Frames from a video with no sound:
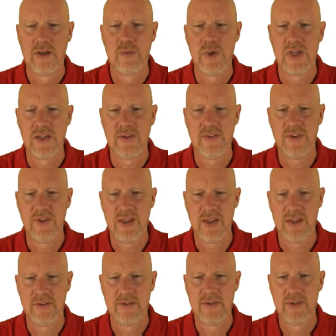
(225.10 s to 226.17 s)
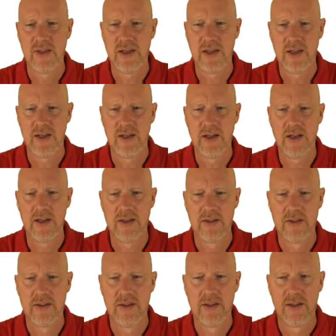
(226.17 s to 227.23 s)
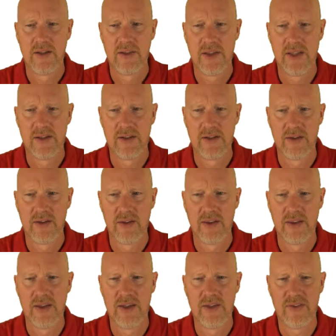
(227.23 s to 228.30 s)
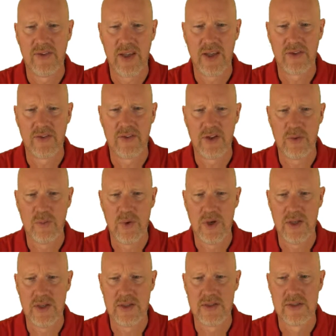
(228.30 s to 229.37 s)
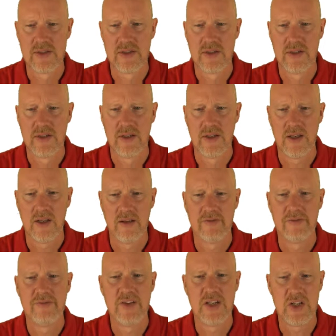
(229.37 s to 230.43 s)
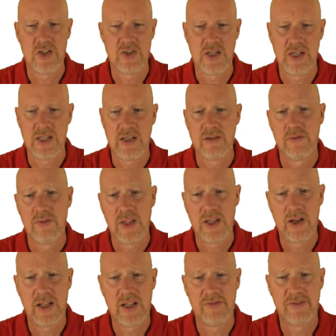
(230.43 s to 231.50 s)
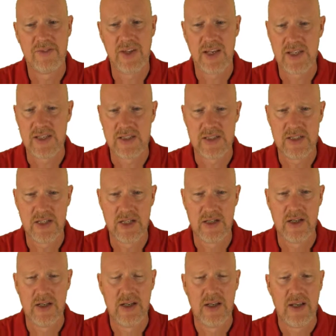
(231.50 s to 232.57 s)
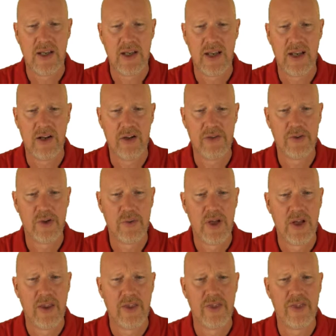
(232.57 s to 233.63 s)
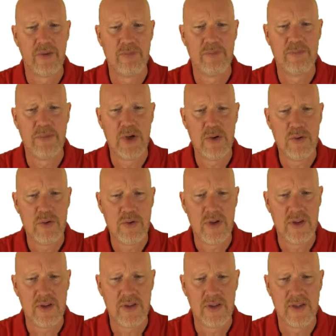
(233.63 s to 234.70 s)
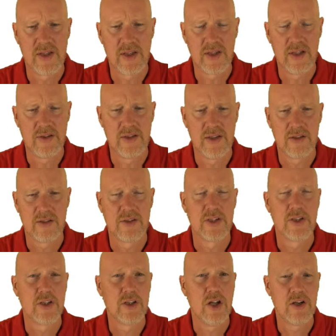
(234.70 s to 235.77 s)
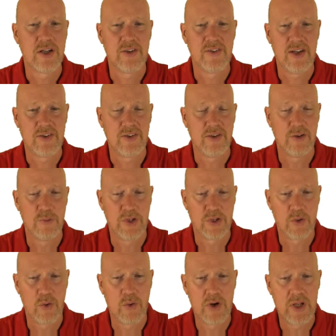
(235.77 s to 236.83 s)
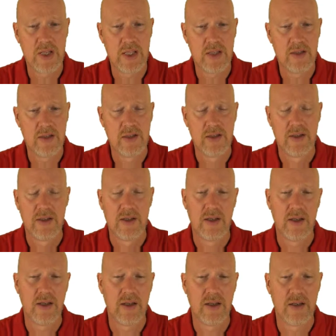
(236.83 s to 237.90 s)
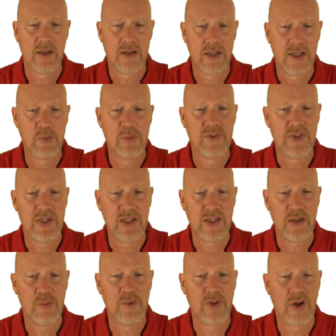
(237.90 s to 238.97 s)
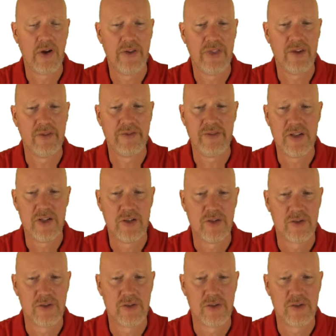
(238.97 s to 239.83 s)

we can see, that this actually was finish data. They all have seconds here. And also, the mode the clock is actually recording in, it was on the finish